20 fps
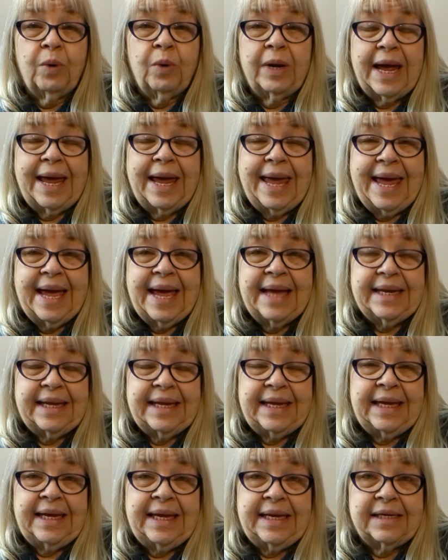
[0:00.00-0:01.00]
what I had
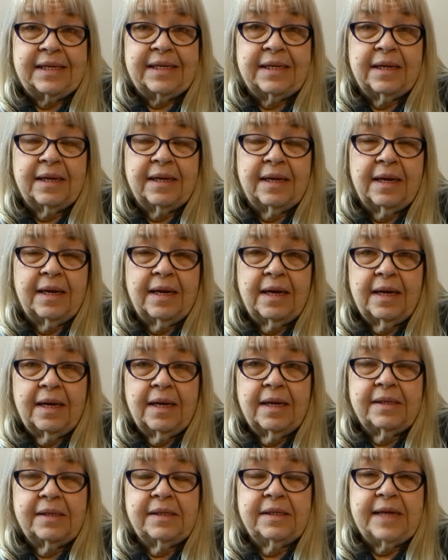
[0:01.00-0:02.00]
to eat
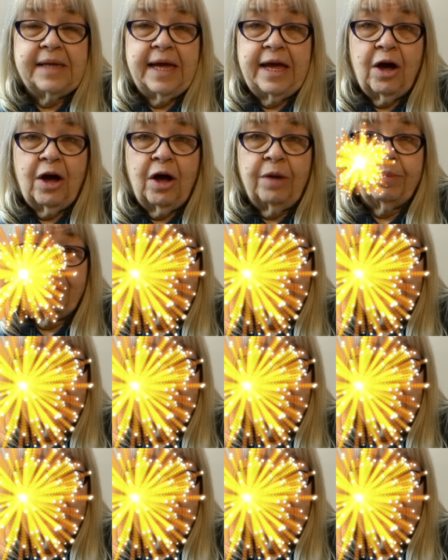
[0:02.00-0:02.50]
today on